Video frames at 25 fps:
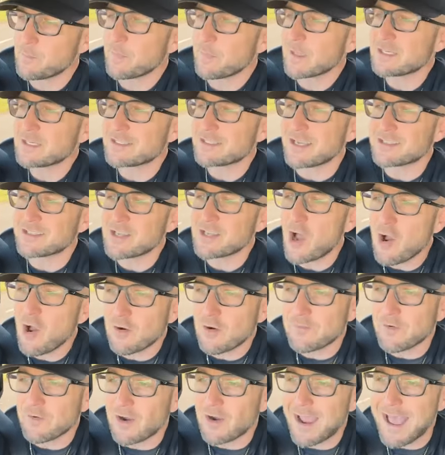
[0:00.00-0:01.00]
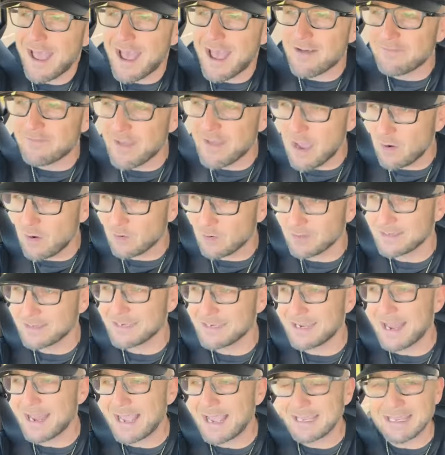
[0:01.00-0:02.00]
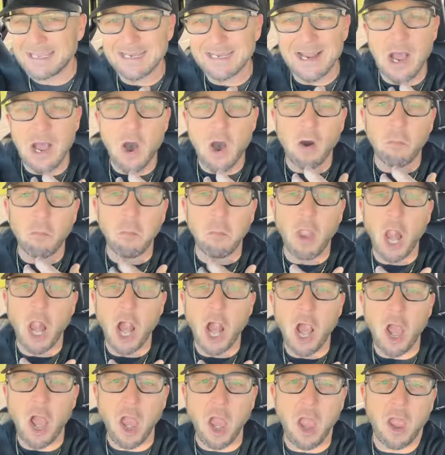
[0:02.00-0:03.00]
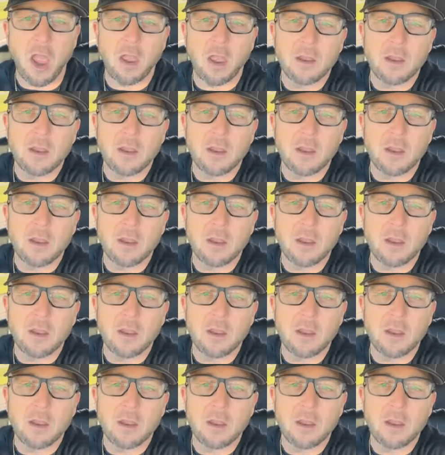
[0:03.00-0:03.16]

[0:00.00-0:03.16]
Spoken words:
because I talk for a half hour and then I get all bleh.